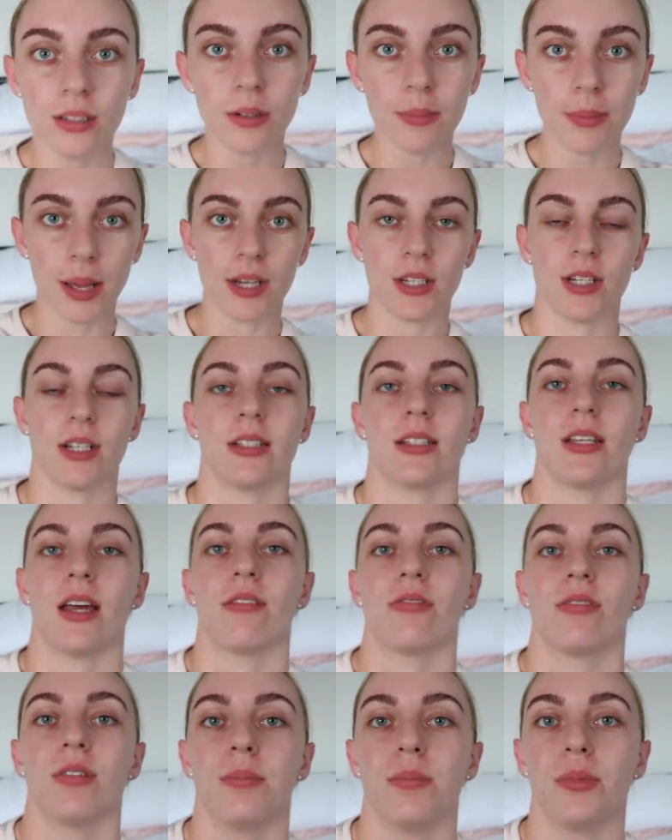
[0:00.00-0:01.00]
little matching set
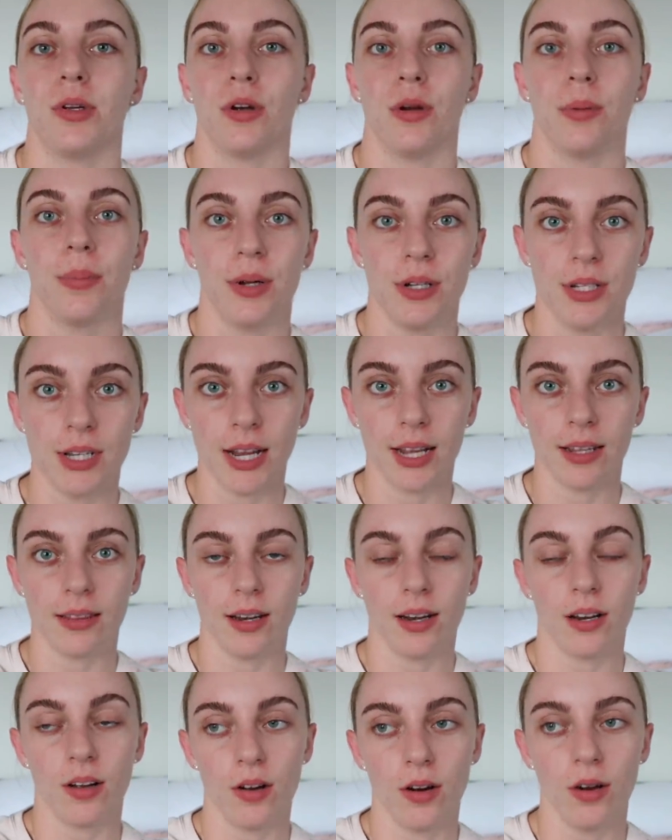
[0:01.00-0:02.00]
from Mira Boutique
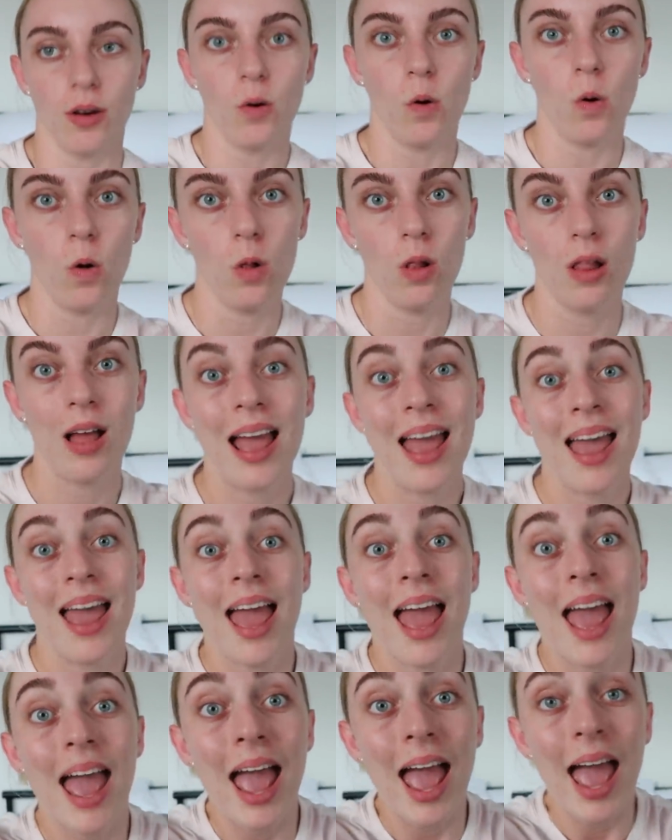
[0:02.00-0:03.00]
that I got in a haul
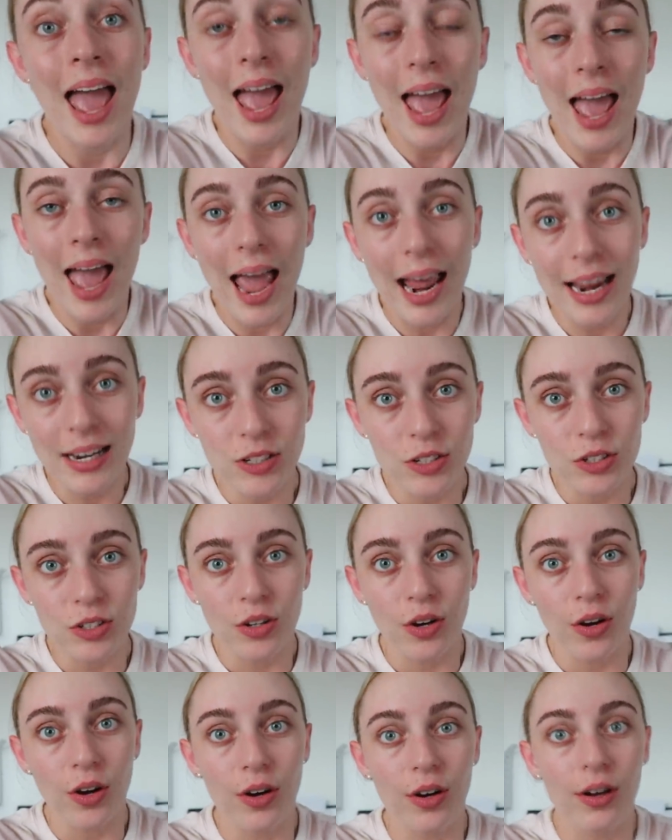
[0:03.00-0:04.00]
ages
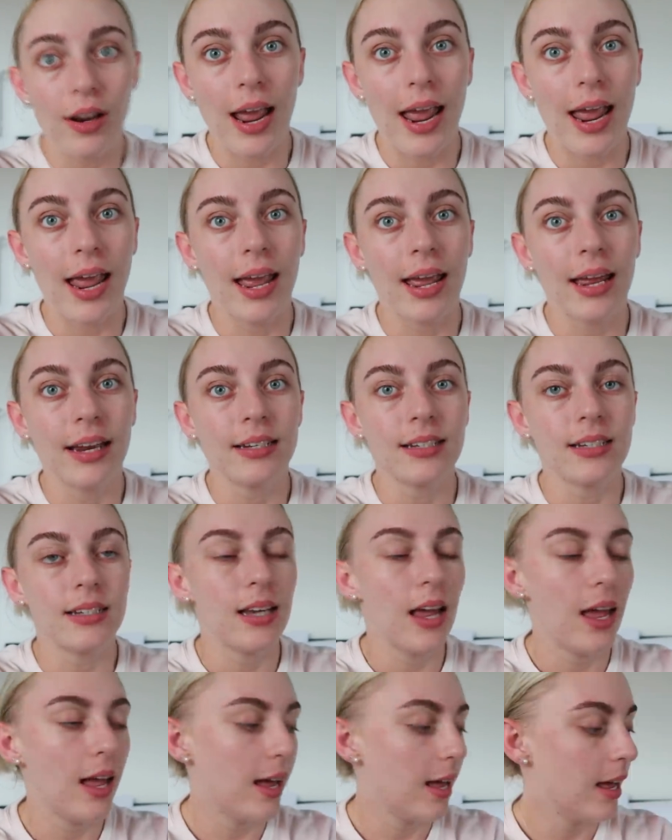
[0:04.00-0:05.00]
ago,
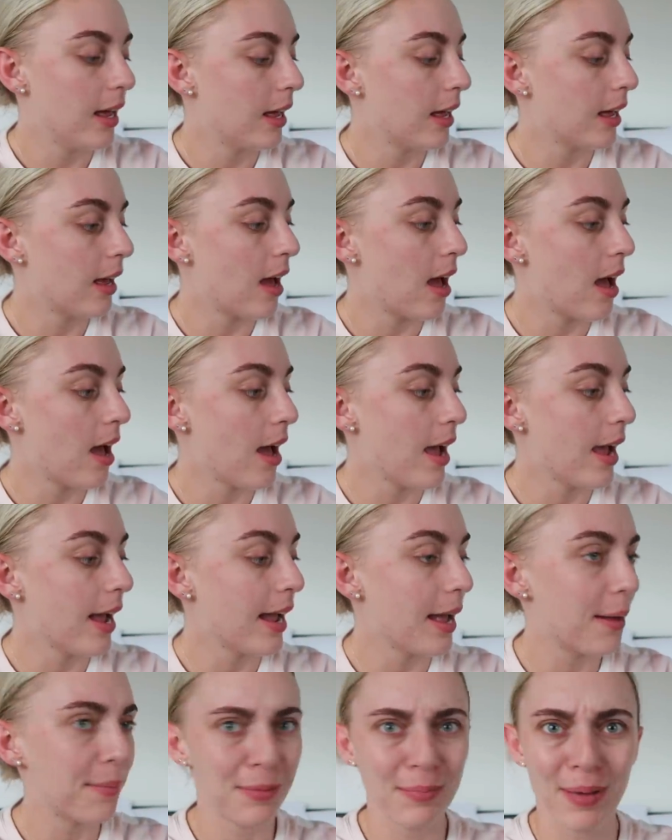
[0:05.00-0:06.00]
and I
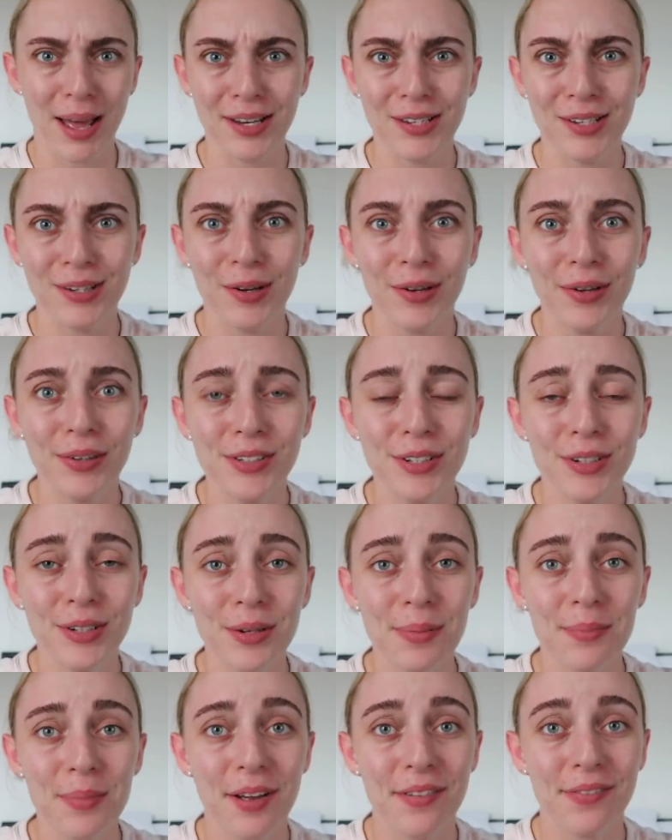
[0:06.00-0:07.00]
am about to go
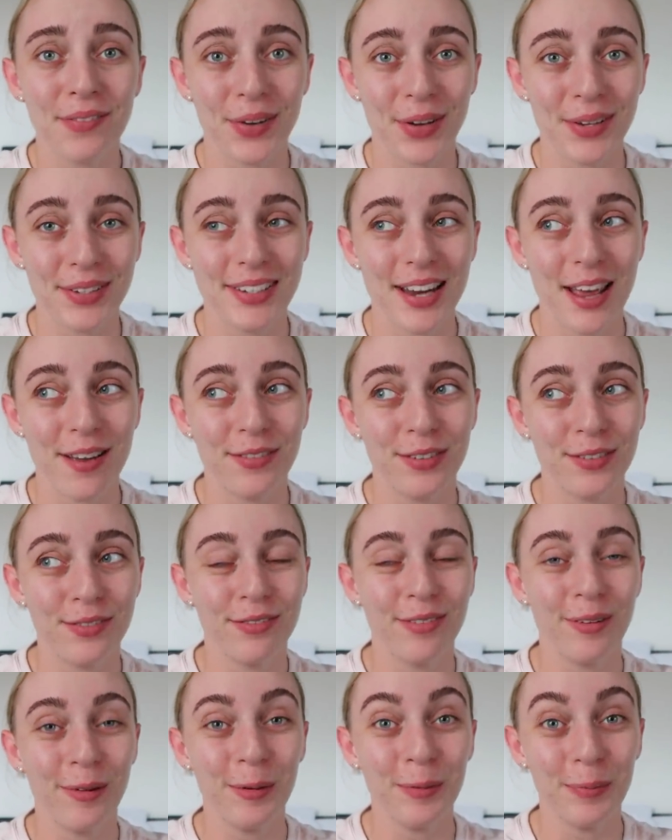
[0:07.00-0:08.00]
to my first ever
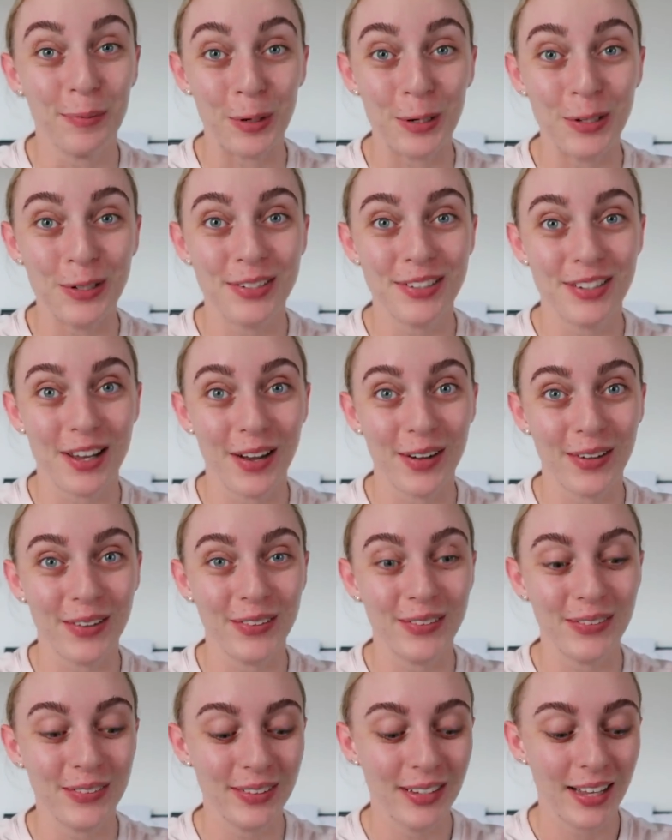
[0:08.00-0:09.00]
full moon
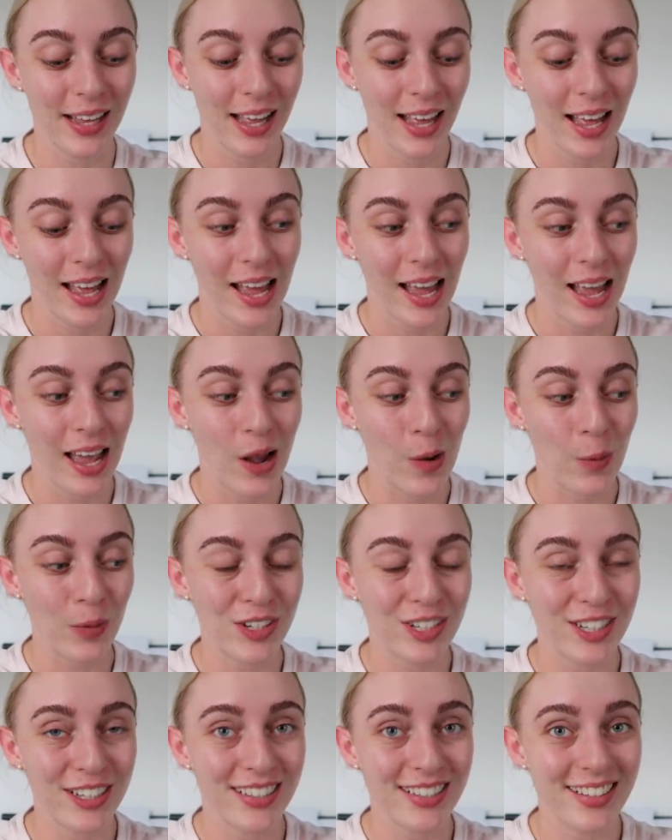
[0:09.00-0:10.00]
circle,
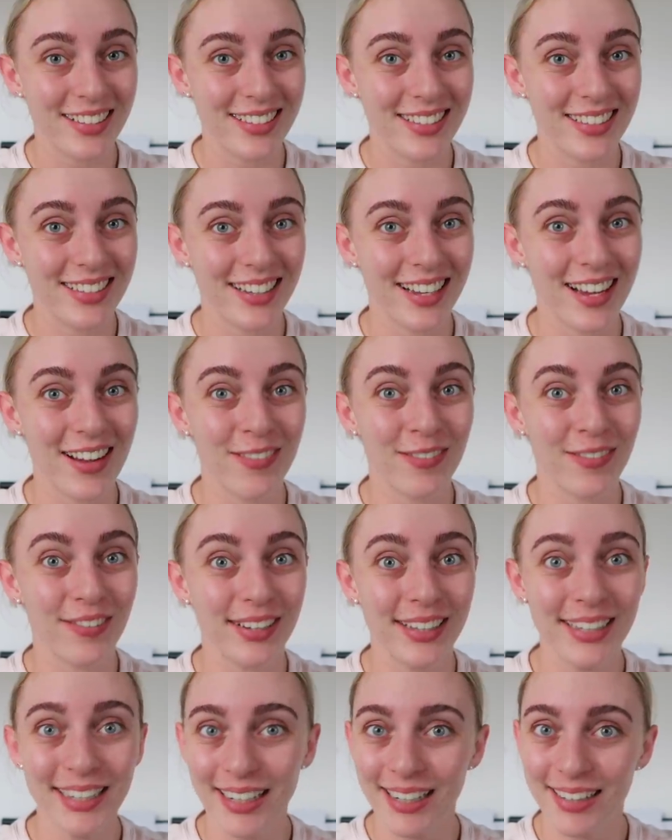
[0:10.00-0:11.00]
which is
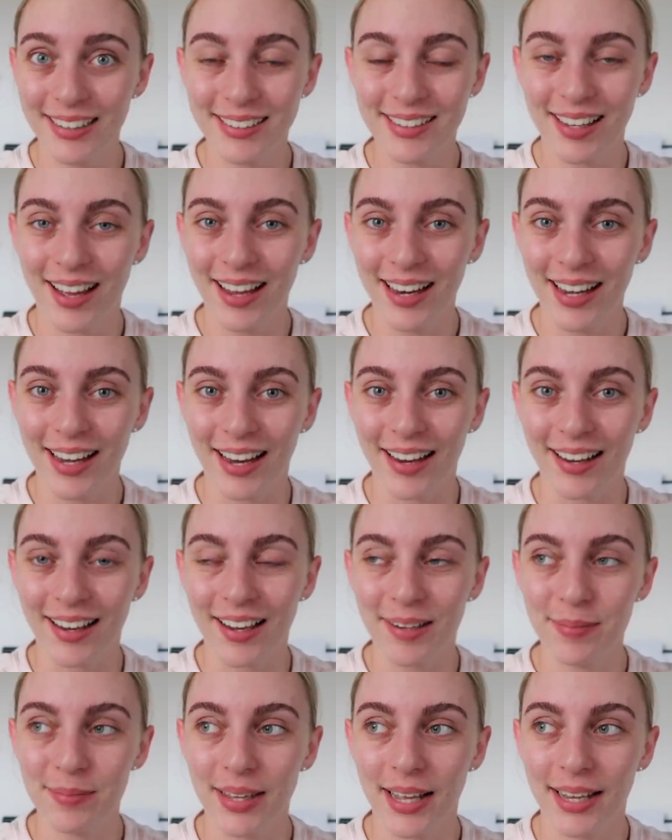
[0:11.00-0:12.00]
really exciting.
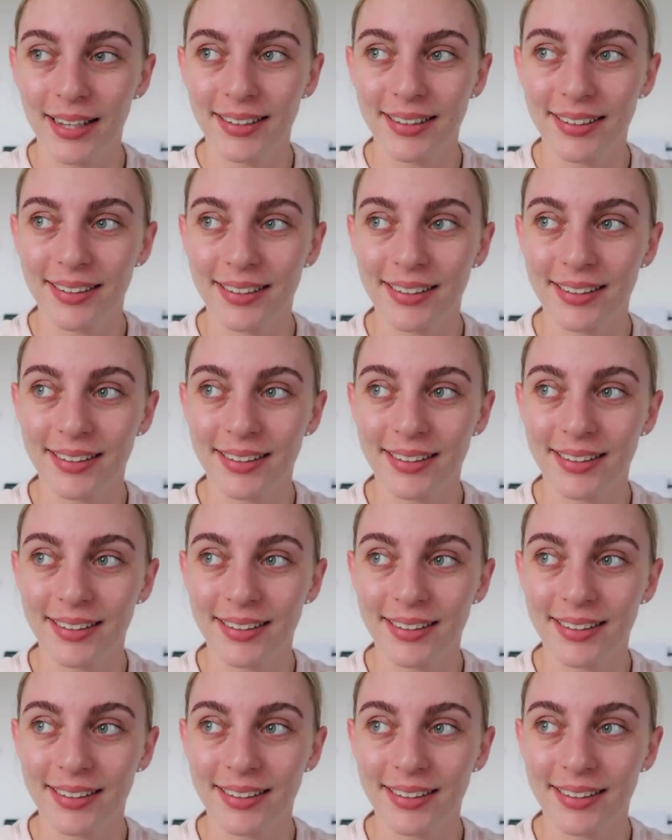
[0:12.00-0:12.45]
I'm like